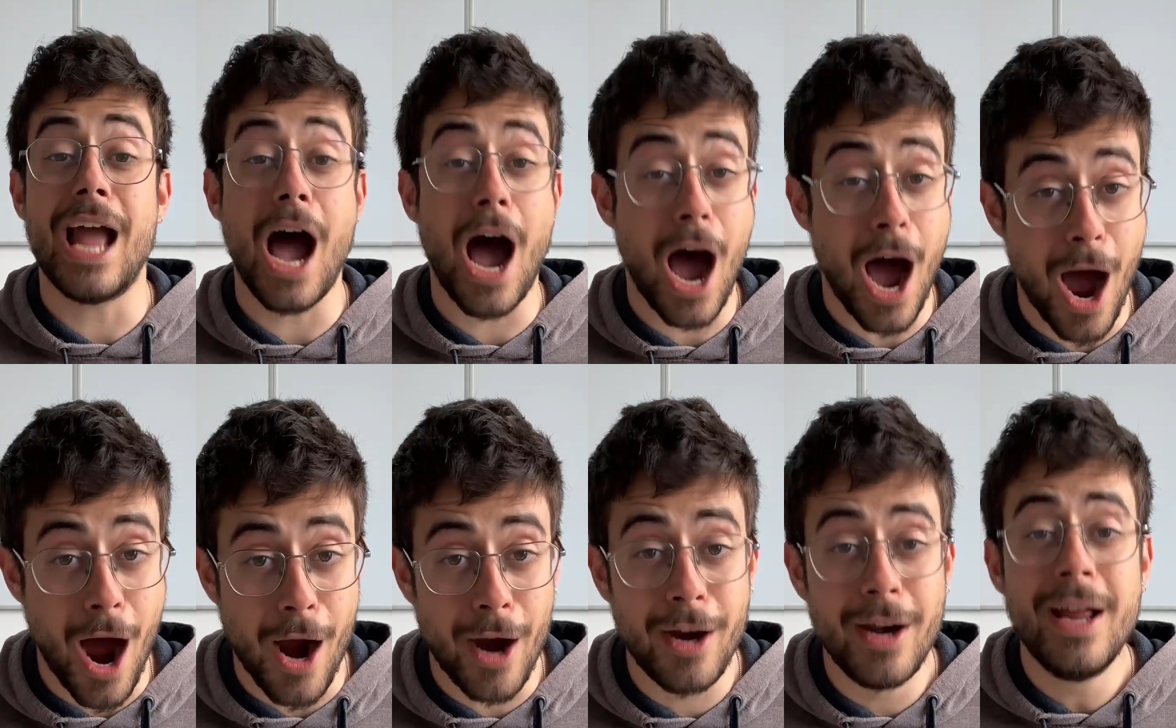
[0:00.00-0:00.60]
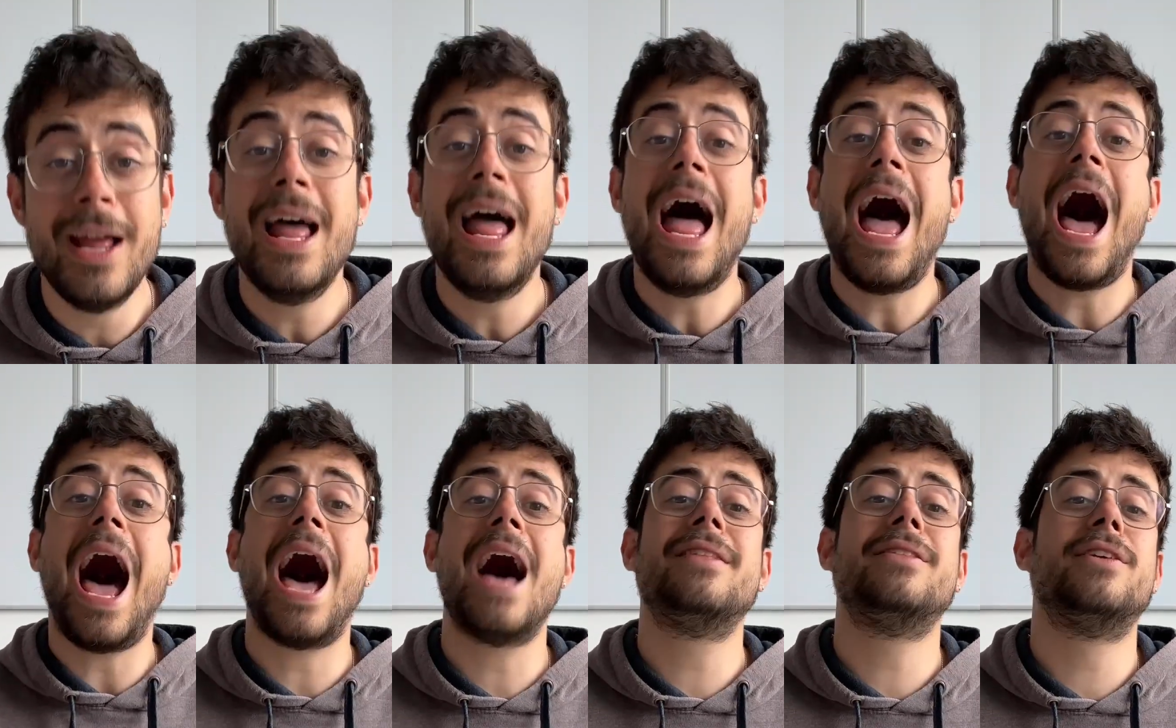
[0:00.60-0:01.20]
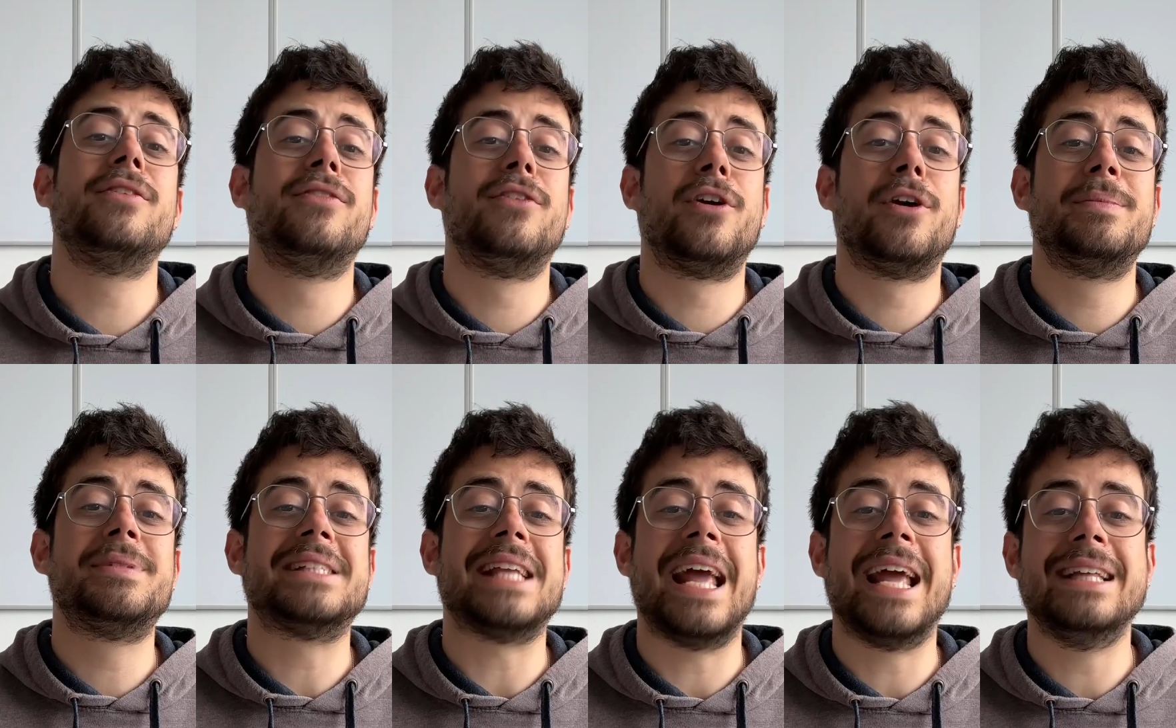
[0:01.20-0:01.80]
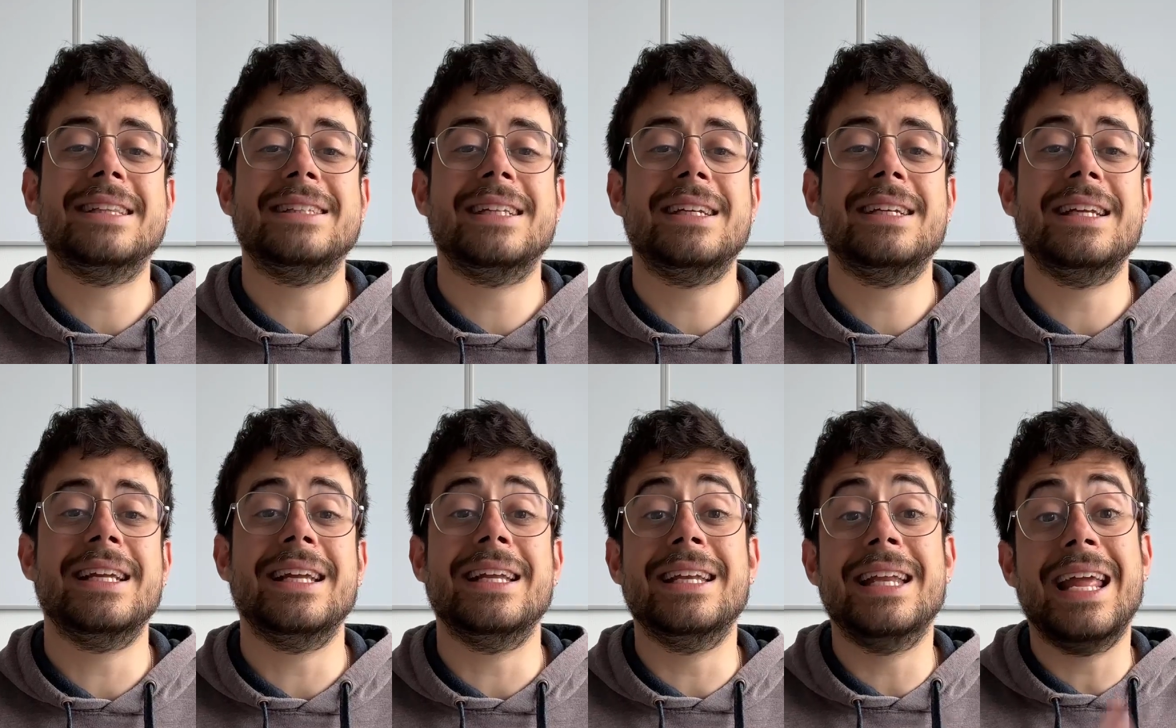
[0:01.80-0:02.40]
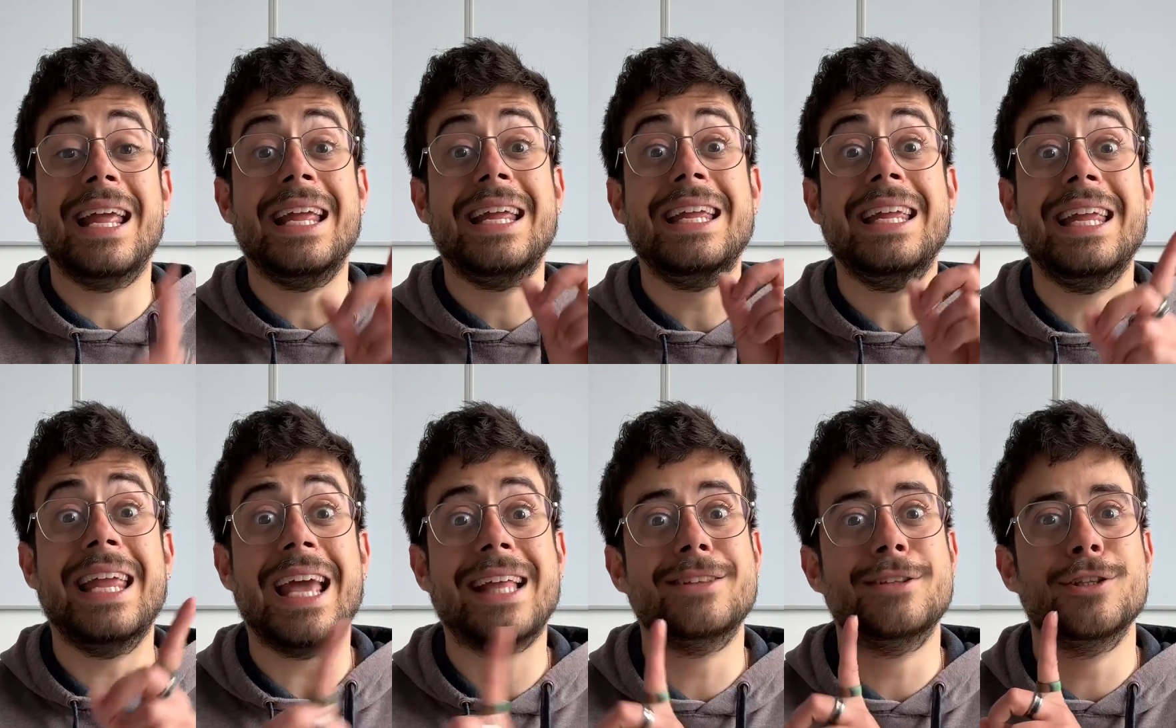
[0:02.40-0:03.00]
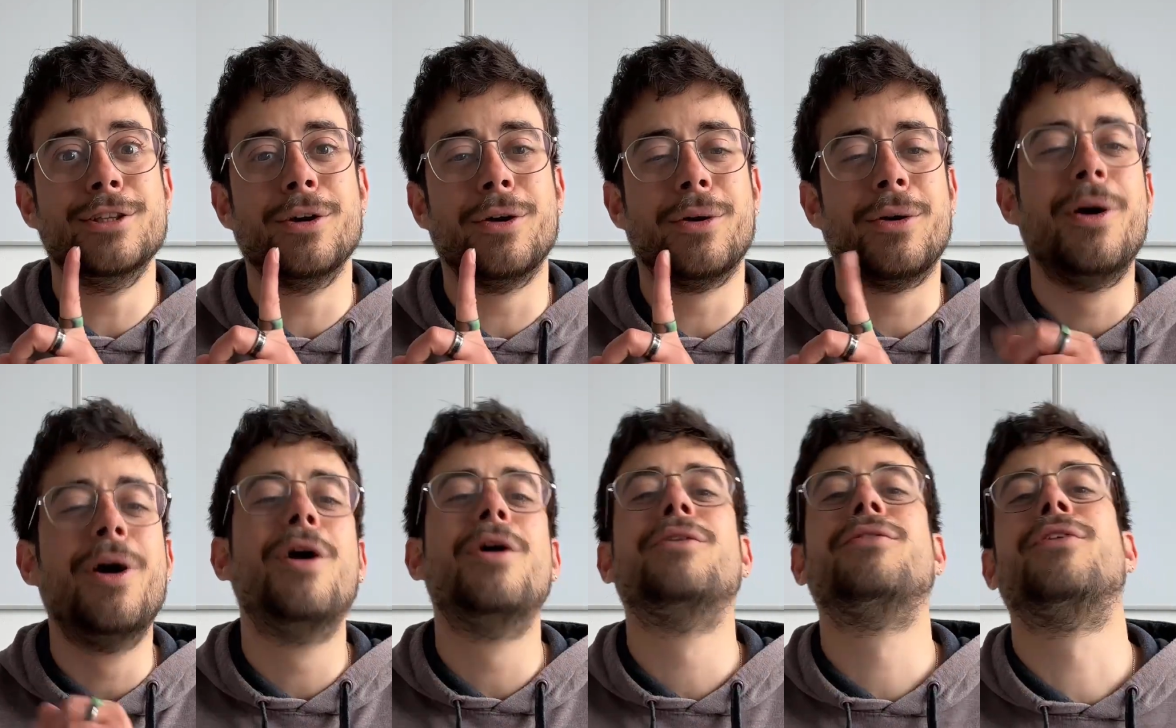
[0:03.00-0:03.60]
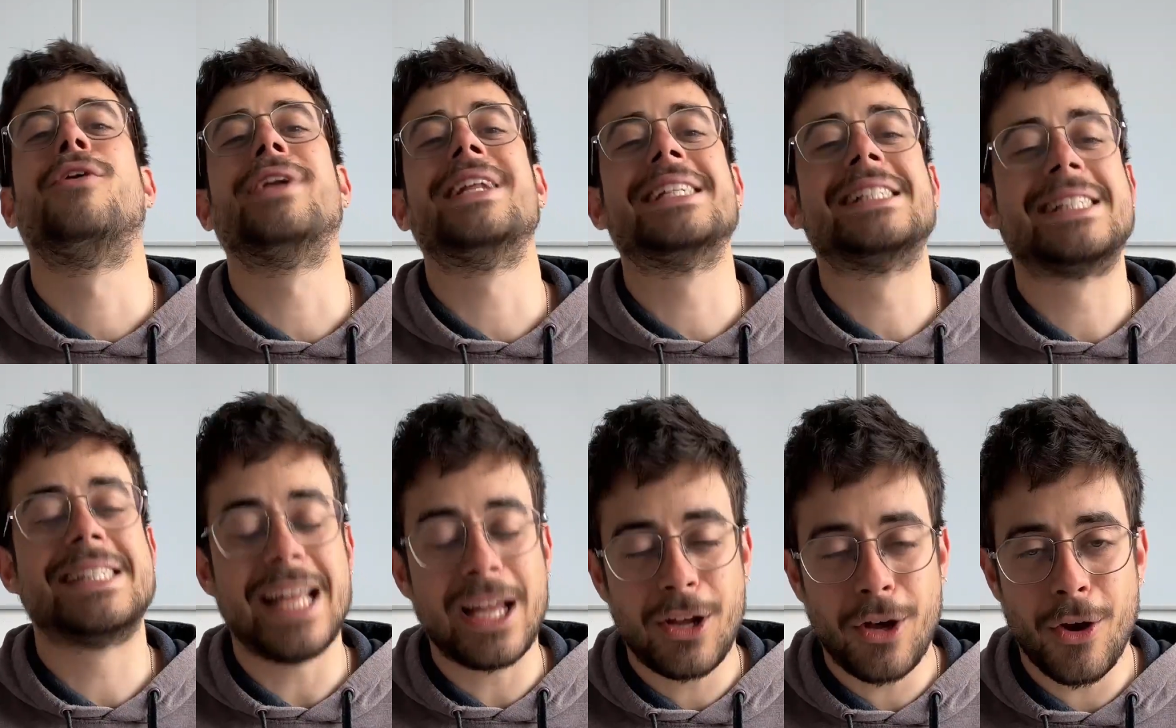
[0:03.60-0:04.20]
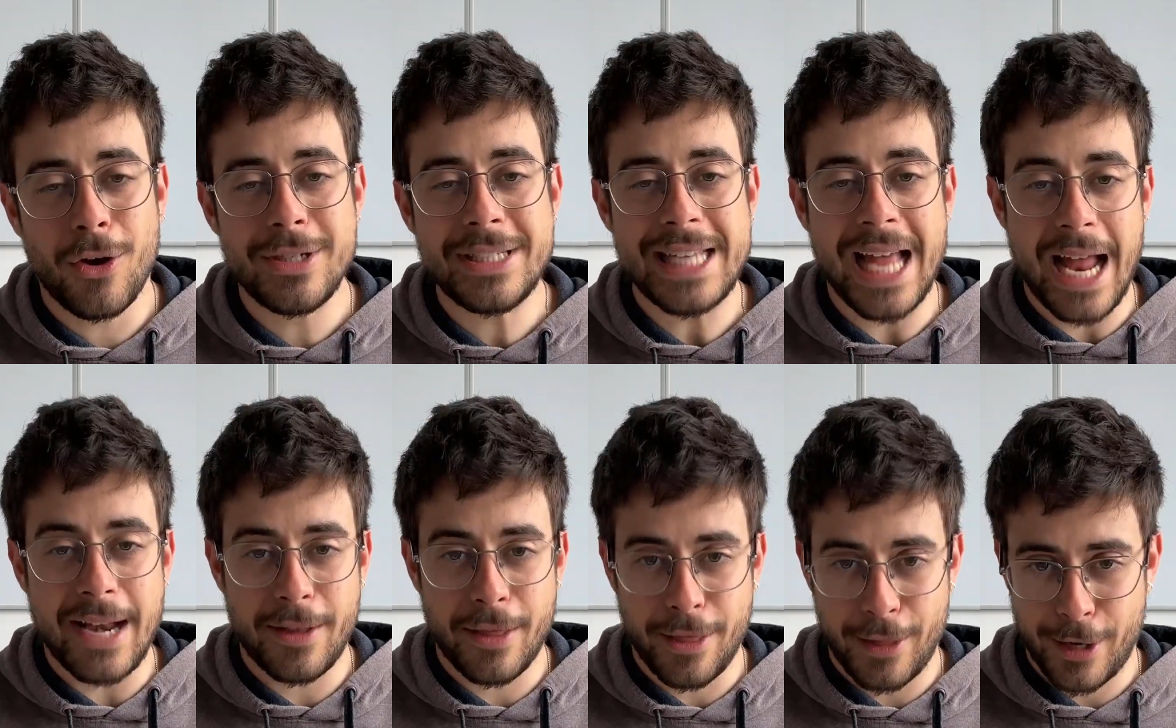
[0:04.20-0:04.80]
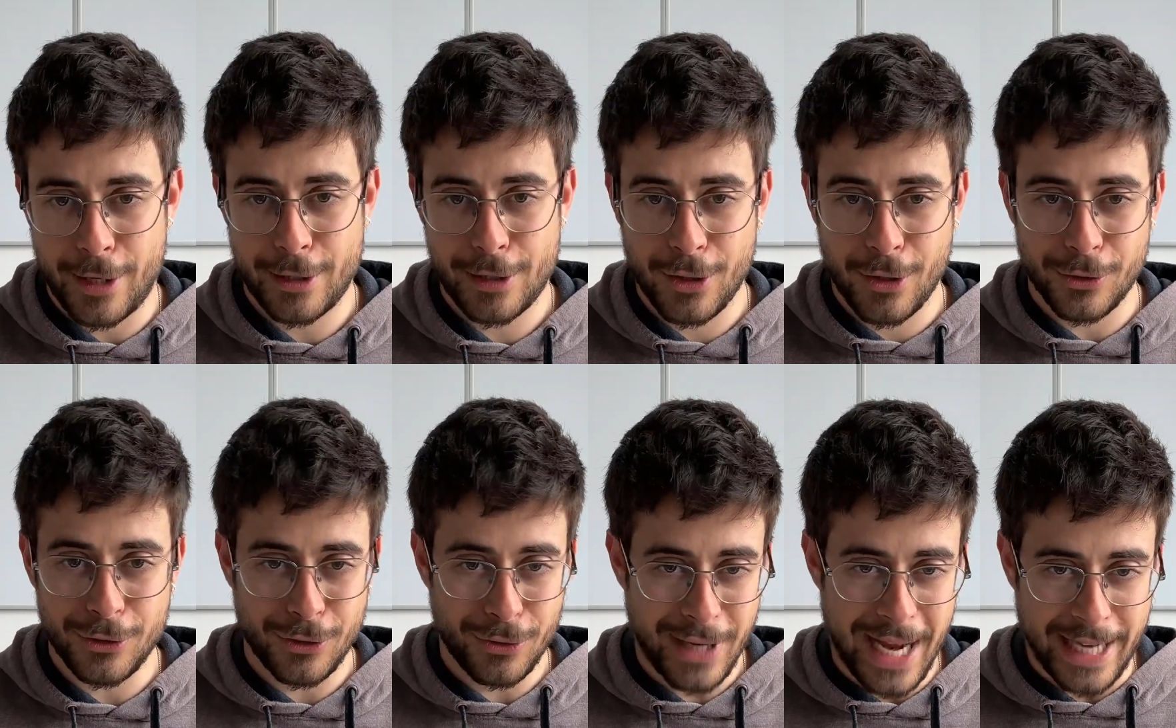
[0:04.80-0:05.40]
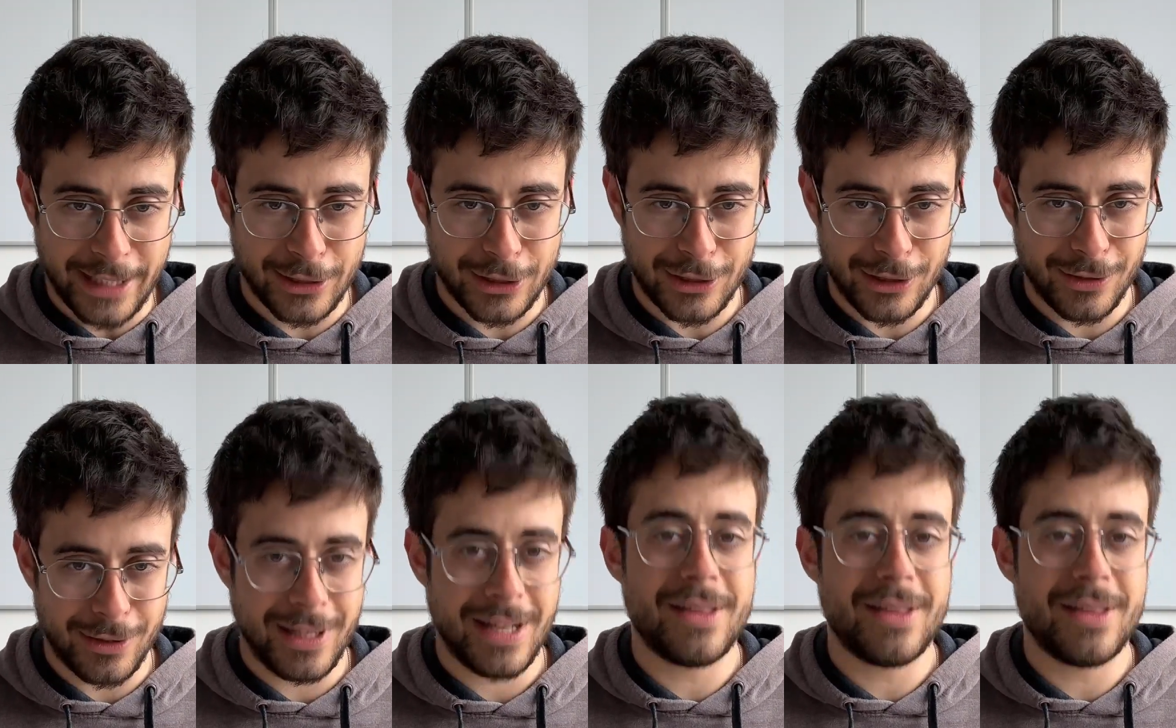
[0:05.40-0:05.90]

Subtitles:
AR, and the verbs ending in yendo for the second and third conjugation,